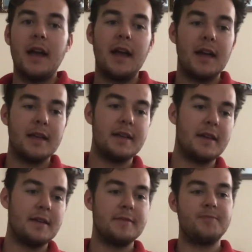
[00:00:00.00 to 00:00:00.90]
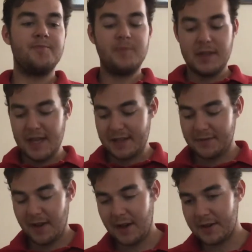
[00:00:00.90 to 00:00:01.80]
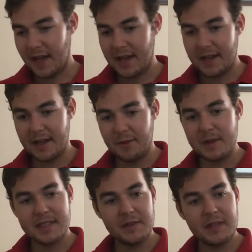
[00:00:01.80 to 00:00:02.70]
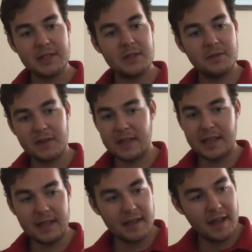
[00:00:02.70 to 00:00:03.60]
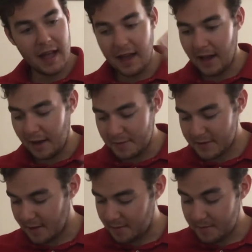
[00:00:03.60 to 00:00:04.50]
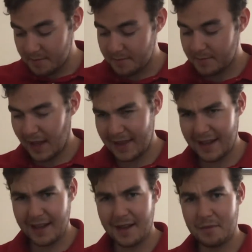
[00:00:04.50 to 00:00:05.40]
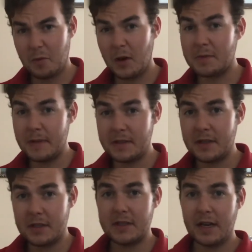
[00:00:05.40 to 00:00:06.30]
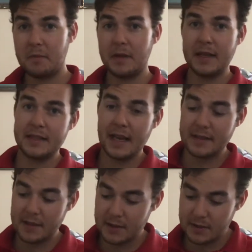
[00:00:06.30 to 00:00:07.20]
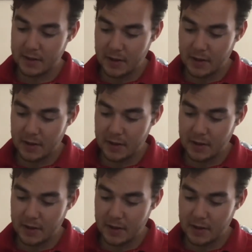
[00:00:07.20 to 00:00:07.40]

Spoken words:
and that's found on 172 for the some, I think Westminster's airplanes has those,